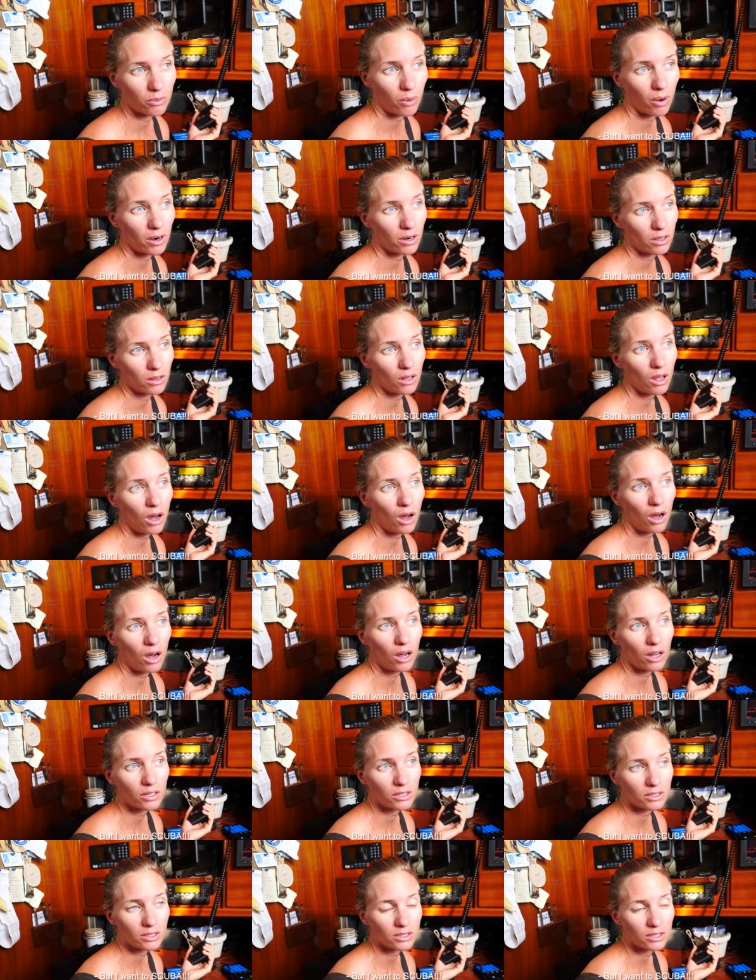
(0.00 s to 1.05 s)
quite a
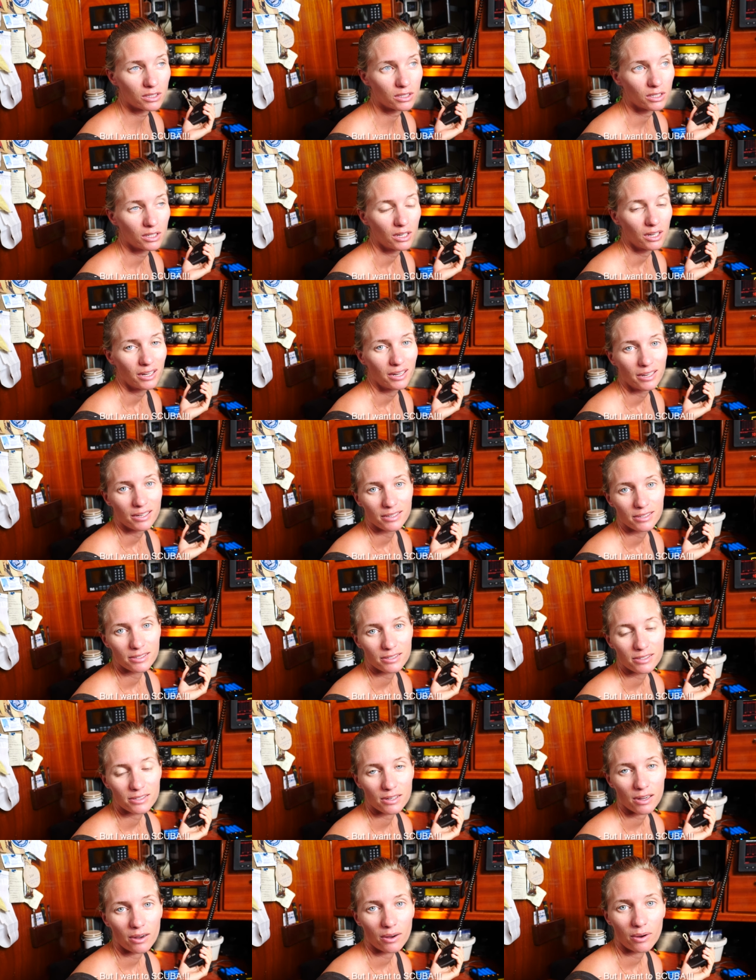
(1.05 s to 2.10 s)
lot. Ah!
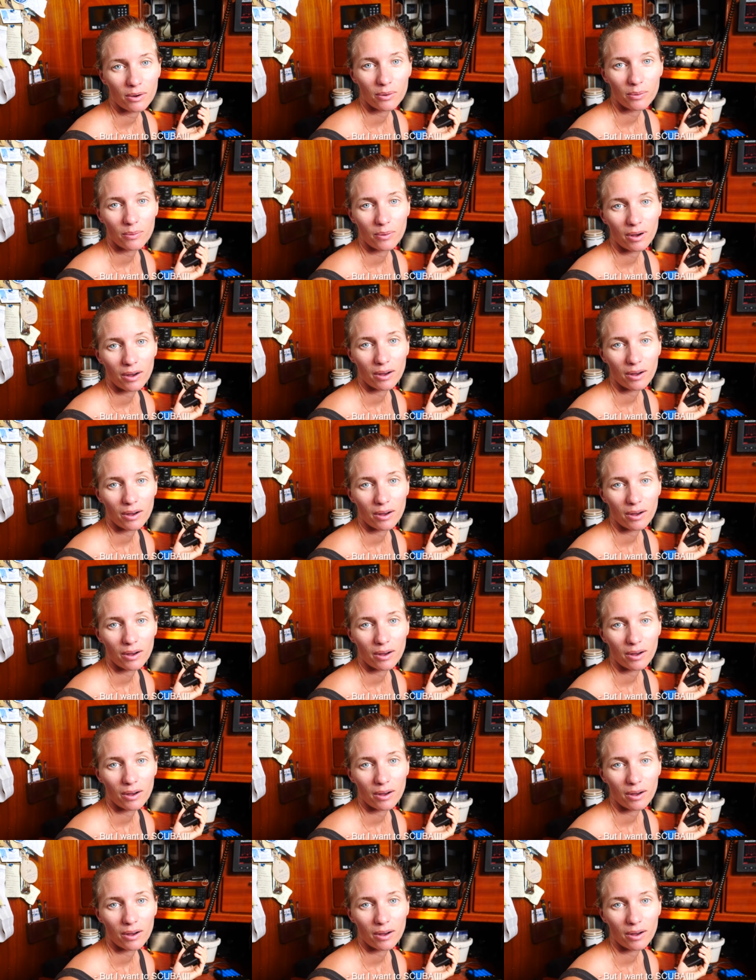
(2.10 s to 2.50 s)
So